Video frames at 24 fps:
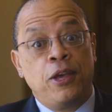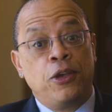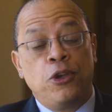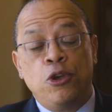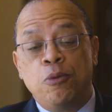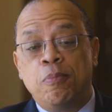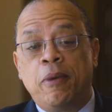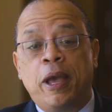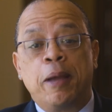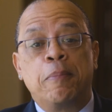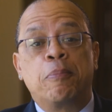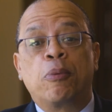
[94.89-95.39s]

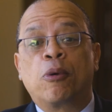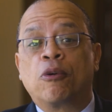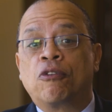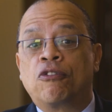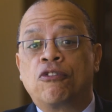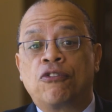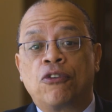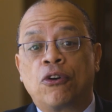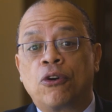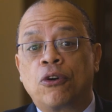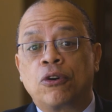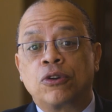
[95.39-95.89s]
You may
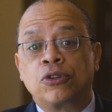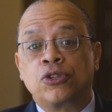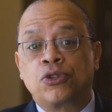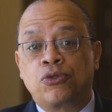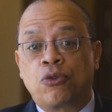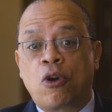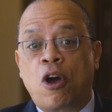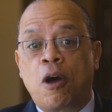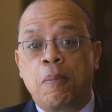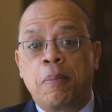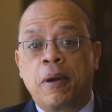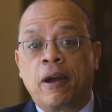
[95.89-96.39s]
prefer
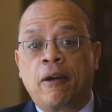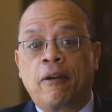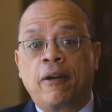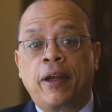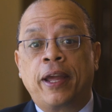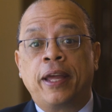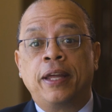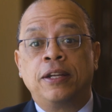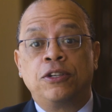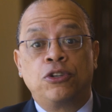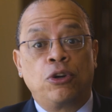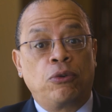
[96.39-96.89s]

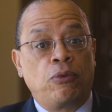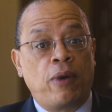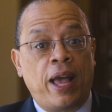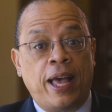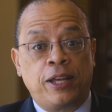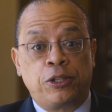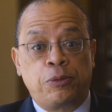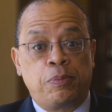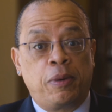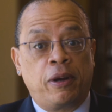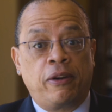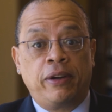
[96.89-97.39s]
strawberry to
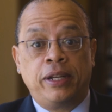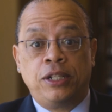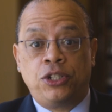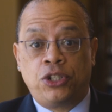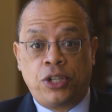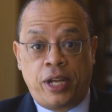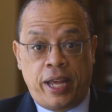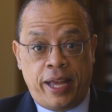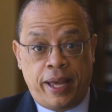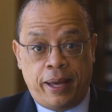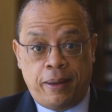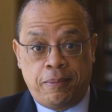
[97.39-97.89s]
raspberry
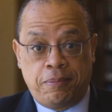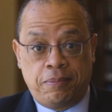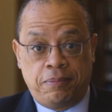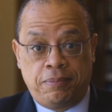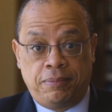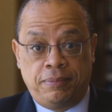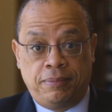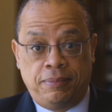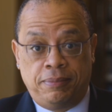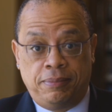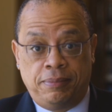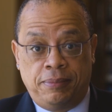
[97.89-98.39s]
jam.
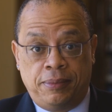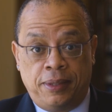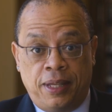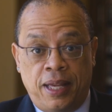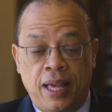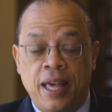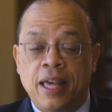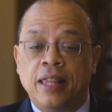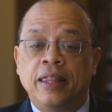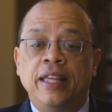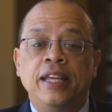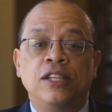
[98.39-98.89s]

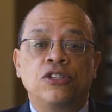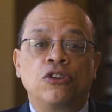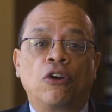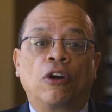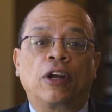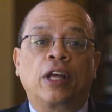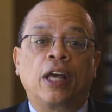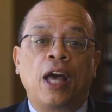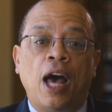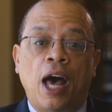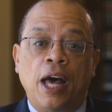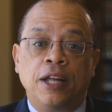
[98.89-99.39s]
These are
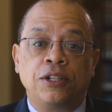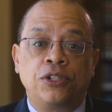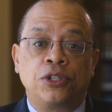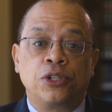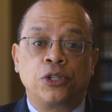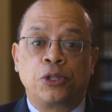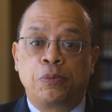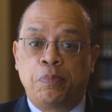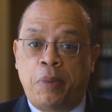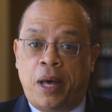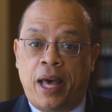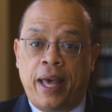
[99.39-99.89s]

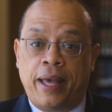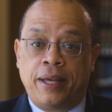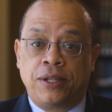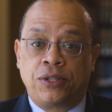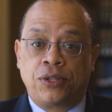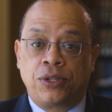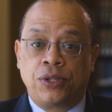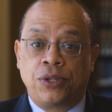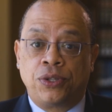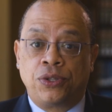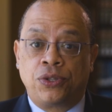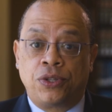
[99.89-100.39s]
conscious
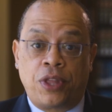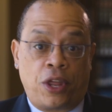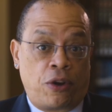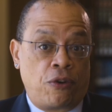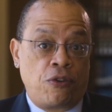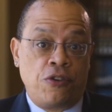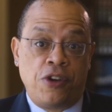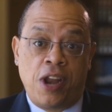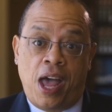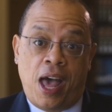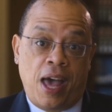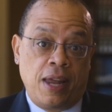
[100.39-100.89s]
biases that
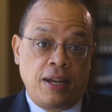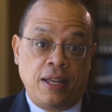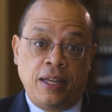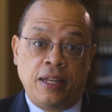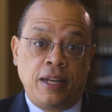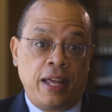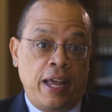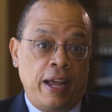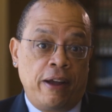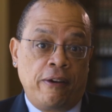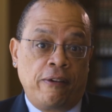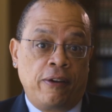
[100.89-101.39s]
are not
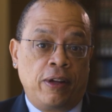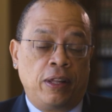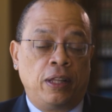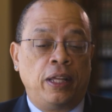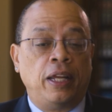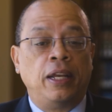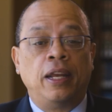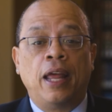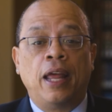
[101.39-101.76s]
inherently